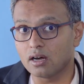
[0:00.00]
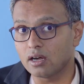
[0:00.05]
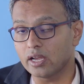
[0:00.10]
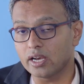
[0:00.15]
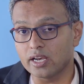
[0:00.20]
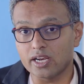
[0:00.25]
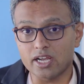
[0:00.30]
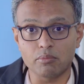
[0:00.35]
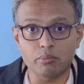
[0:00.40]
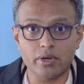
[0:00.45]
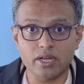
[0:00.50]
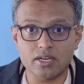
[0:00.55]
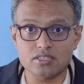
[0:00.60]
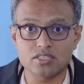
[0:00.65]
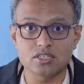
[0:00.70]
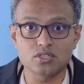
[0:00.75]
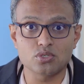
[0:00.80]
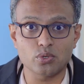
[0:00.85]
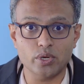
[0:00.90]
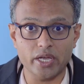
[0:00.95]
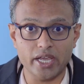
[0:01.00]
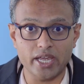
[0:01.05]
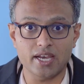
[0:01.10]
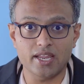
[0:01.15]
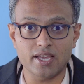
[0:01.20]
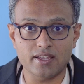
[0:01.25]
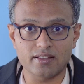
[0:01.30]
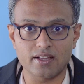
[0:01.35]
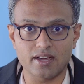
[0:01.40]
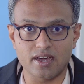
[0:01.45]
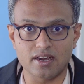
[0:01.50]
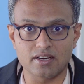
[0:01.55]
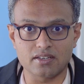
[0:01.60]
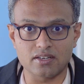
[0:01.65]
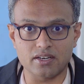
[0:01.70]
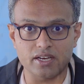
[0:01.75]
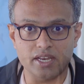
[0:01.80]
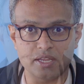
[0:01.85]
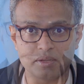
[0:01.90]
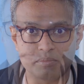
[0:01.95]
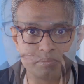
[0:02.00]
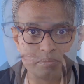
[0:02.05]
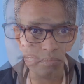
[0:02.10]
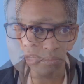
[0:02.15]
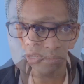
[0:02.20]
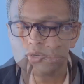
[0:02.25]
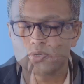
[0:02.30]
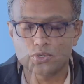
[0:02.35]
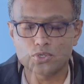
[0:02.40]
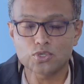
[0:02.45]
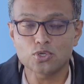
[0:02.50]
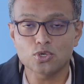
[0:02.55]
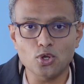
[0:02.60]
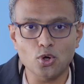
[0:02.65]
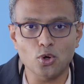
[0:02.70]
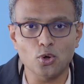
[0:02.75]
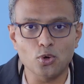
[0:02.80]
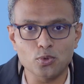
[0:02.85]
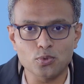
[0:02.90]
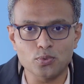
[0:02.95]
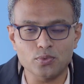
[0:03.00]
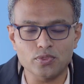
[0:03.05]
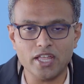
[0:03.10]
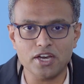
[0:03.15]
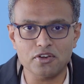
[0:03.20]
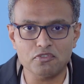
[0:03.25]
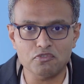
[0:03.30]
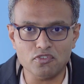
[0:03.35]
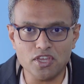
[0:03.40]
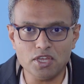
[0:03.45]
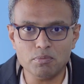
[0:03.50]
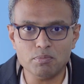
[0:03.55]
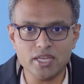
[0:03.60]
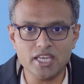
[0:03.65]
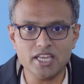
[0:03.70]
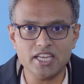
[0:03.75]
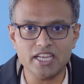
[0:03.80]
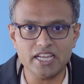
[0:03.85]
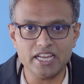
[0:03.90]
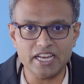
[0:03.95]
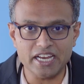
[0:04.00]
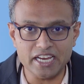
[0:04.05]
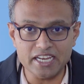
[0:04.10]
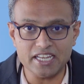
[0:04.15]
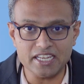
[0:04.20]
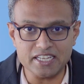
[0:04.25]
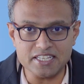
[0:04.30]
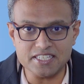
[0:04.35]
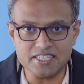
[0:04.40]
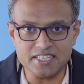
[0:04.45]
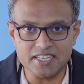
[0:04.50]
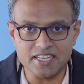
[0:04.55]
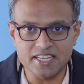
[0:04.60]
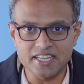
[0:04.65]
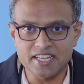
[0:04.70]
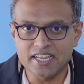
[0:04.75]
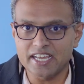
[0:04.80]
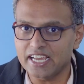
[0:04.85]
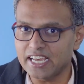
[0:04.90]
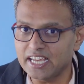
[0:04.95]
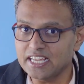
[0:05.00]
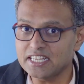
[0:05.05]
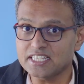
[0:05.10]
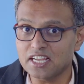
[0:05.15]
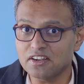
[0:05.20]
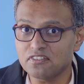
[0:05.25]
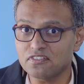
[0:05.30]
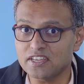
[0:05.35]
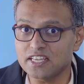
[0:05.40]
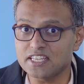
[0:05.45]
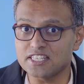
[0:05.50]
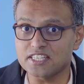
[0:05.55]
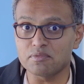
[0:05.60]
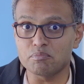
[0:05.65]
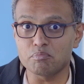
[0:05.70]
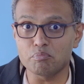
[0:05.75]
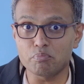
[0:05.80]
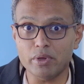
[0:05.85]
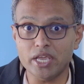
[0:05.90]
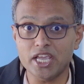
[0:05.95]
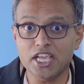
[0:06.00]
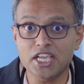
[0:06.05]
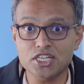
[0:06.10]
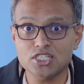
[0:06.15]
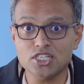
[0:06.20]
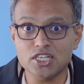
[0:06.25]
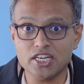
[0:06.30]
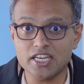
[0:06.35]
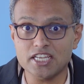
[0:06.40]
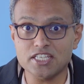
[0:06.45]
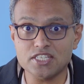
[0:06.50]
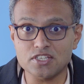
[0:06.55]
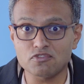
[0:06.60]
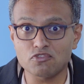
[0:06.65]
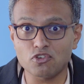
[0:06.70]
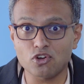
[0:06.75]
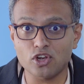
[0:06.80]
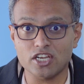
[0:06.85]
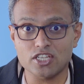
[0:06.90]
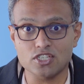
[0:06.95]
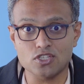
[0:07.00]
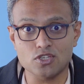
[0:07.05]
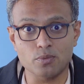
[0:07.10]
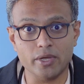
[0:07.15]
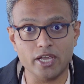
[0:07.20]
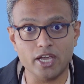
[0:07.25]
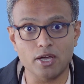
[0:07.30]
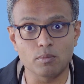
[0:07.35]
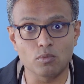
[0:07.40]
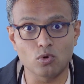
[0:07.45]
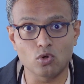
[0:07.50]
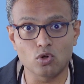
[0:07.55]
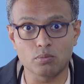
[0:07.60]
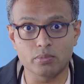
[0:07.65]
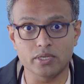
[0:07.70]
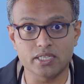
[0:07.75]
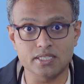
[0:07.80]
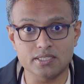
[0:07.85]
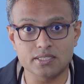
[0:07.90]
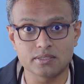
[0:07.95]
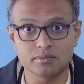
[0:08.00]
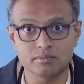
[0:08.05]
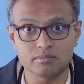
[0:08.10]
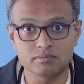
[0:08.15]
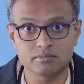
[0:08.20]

in comparison to any other country. Do you know that we being Indians itself is a major reason for us to become obese?